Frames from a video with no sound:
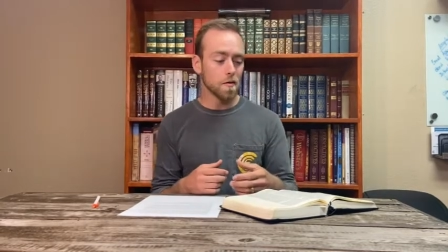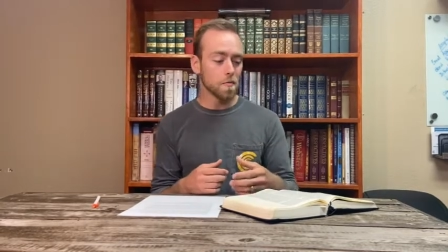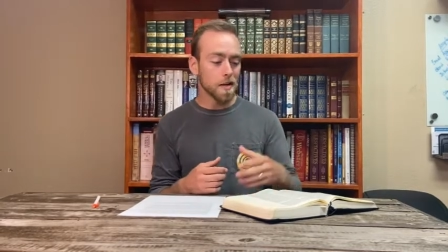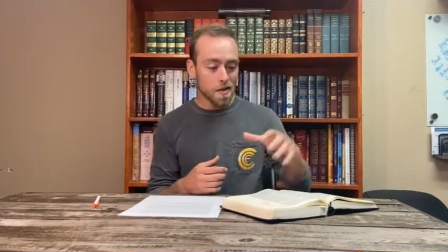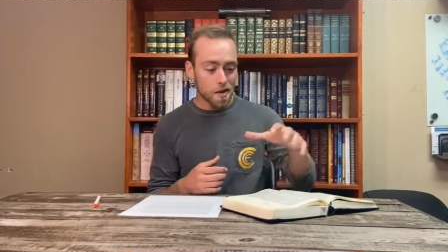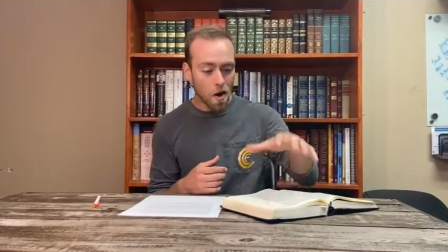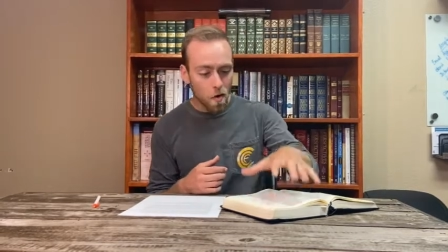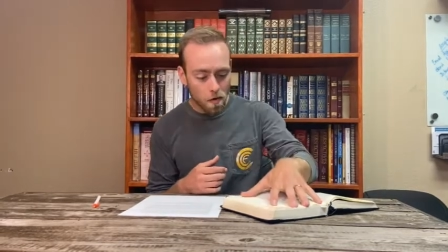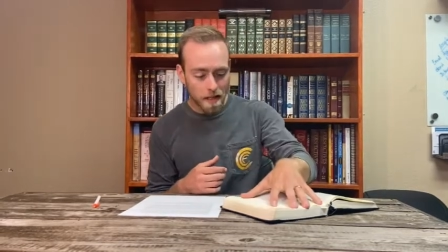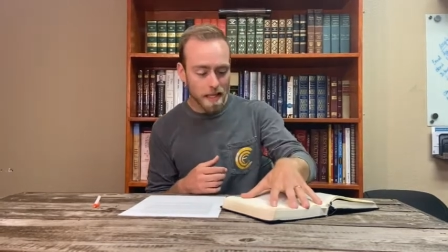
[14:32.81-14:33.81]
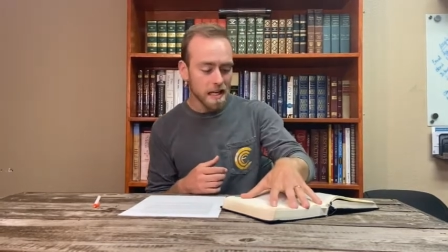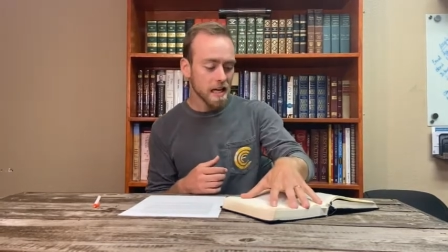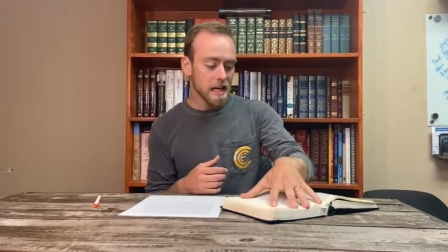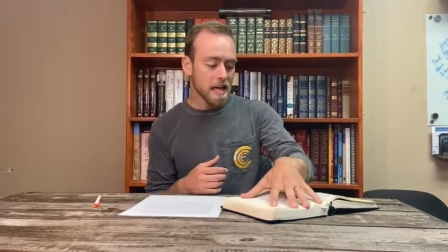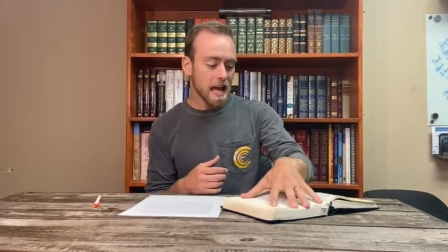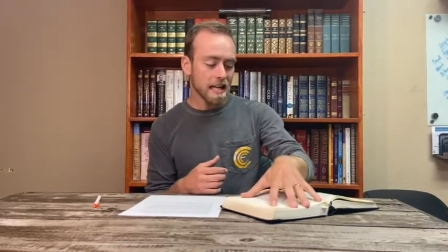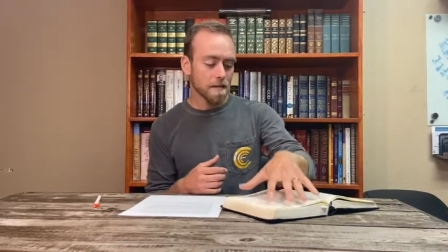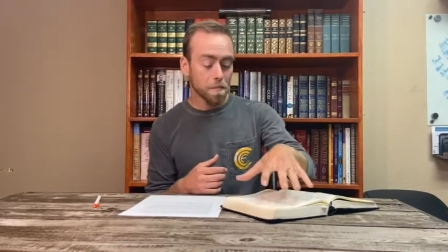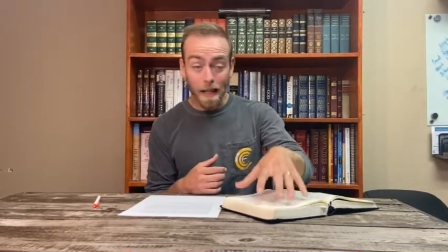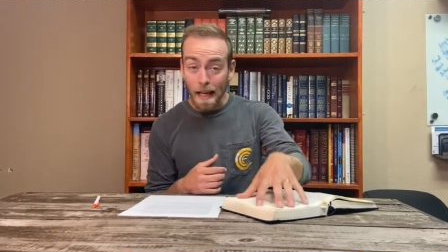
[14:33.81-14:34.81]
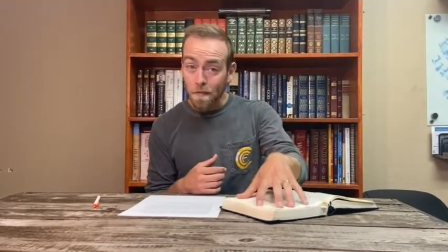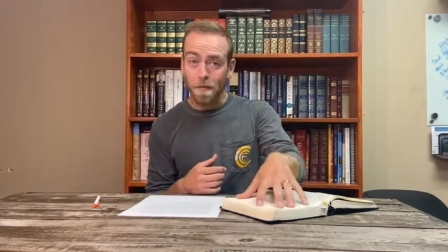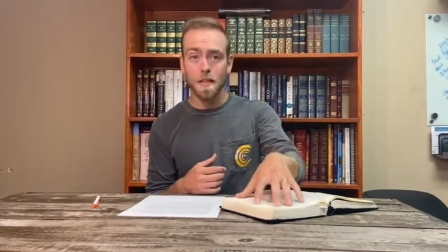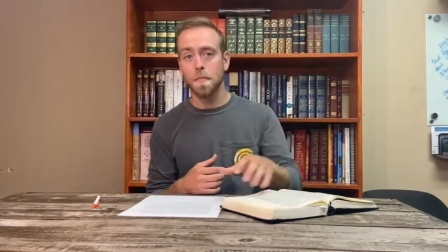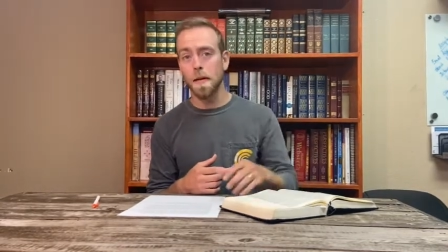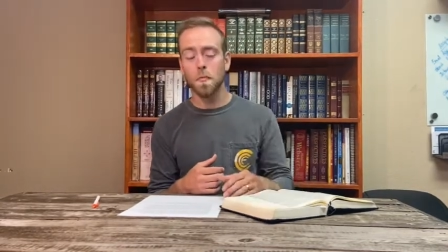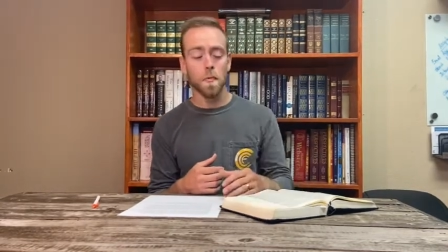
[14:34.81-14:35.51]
We know that he he has a plan for his people.